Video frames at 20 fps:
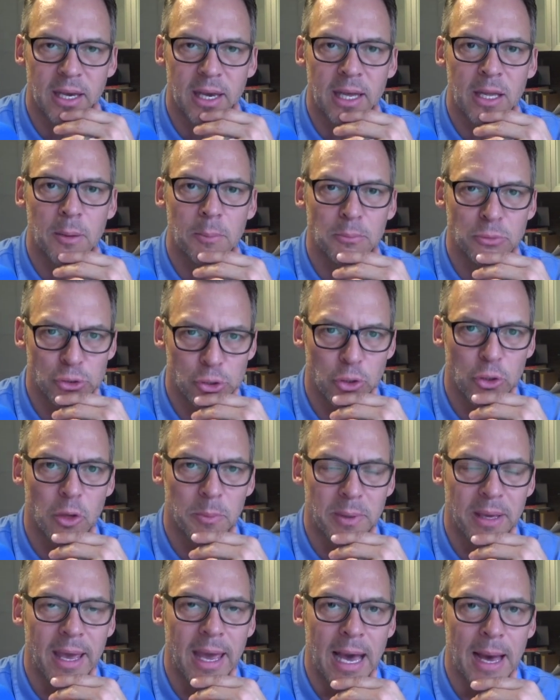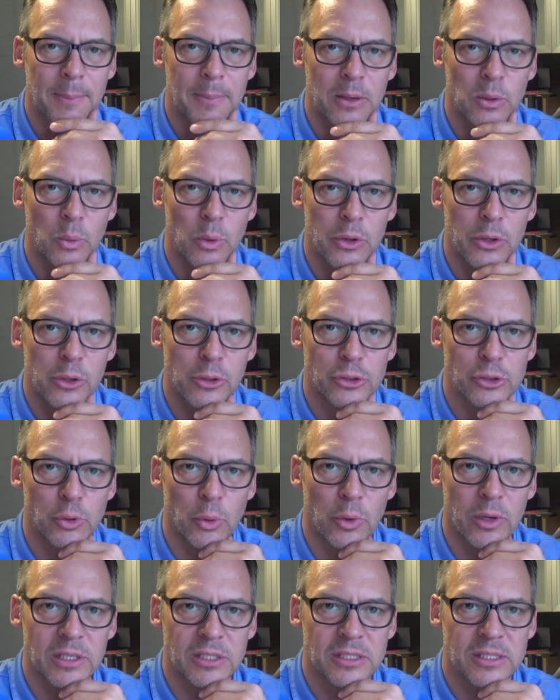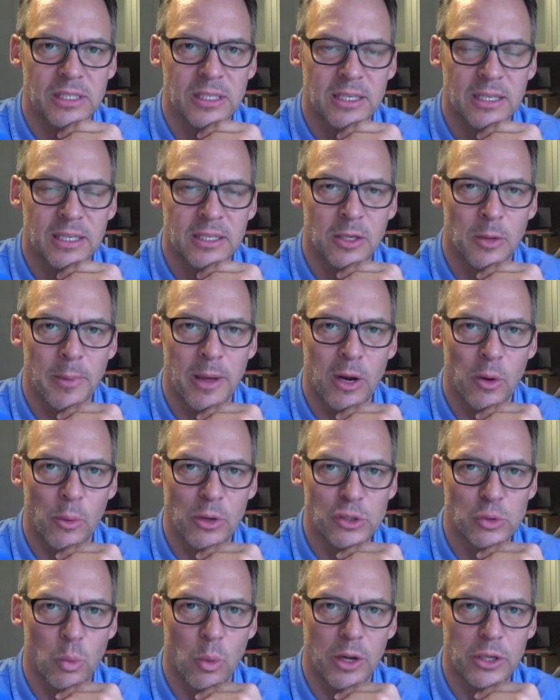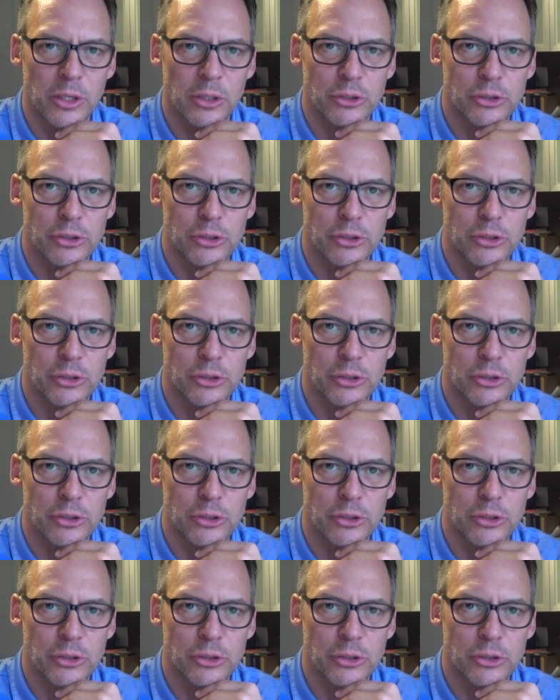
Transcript: and I'm sure you'll be happy with your choice no matter which one you